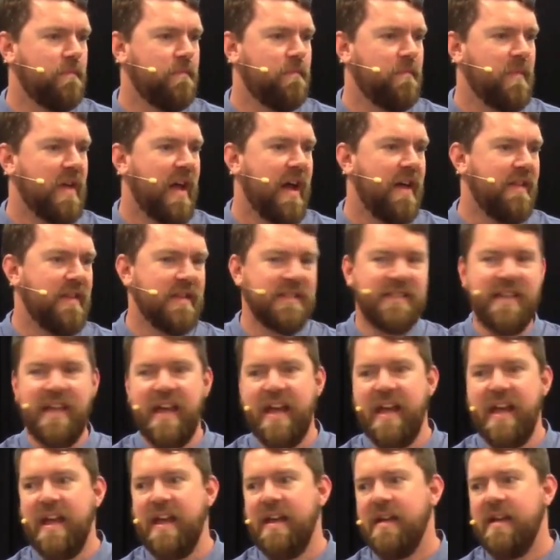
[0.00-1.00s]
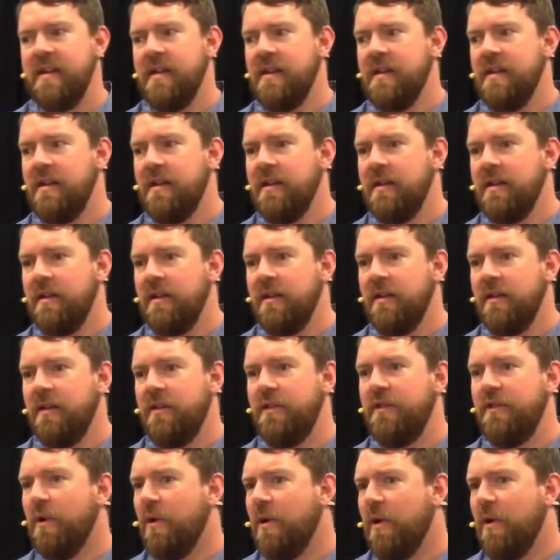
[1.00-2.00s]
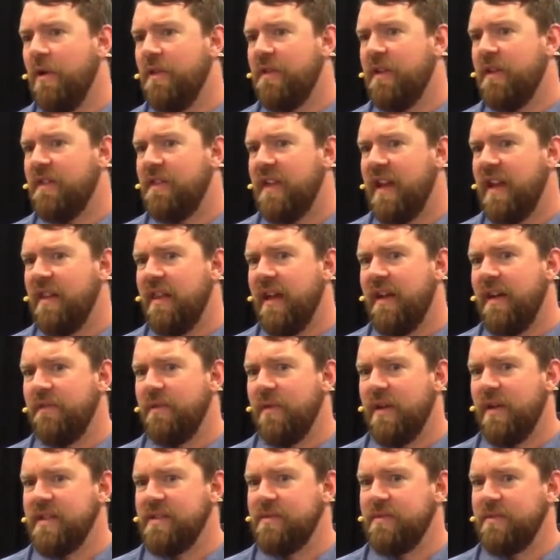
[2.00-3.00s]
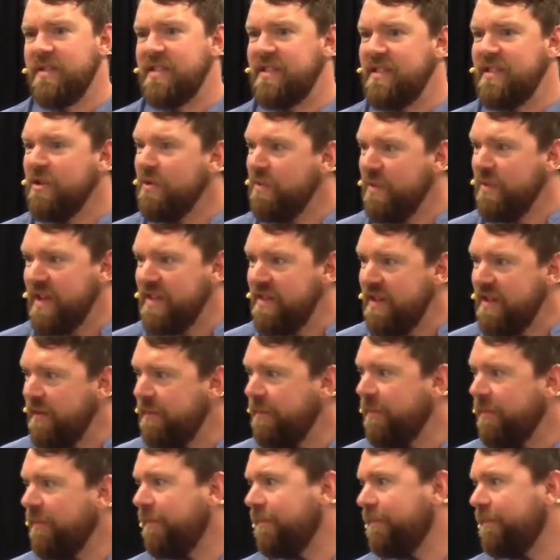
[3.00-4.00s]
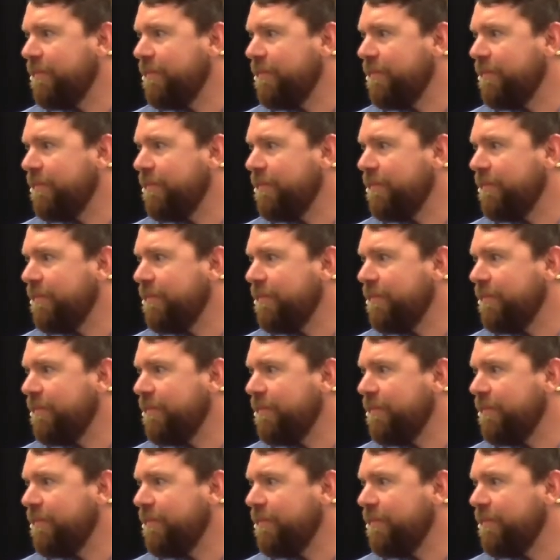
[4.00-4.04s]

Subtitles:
Others there thought that their loved ones were still with them